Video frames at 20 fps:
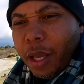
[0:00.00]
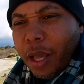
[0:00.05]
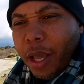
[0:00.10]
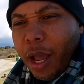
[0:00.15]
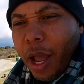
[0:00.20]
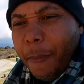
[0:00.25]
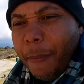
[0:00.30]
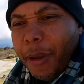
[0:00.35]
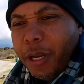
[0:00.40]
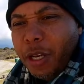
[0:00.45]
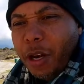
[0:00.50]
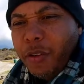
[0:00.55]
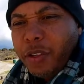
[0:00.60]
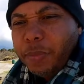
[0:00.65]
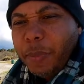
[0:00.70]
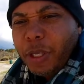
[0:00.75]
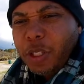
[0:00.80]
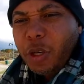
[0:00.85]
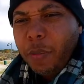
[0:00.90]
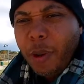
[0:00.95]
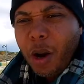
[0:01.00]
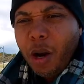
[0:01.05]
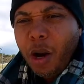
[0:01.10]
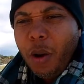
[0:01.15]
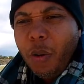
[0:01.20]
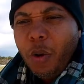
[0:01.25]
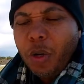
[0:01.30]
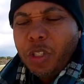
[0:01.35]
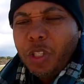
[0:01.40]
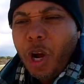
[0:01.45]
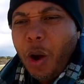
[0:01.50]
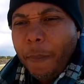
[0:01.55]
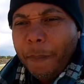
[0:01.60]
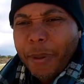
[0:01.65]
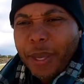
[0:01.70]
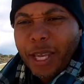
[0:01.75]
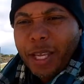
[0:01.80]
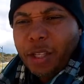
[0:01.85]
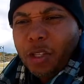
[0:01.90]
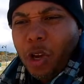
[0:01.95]
a bit nervous about tomorrow? Well, don't
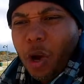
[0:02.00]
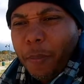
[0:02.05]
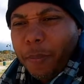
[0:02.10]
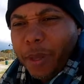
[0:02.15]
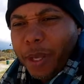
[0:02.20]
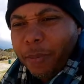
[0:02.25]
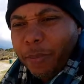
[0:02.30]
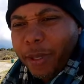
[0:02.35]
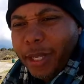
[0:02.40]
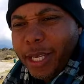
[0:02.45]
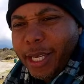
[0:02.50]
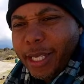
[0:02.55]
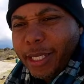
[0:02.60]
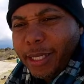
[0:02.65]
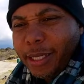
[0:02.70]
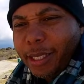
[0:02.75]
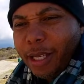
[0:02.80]
be. Don't be. Please.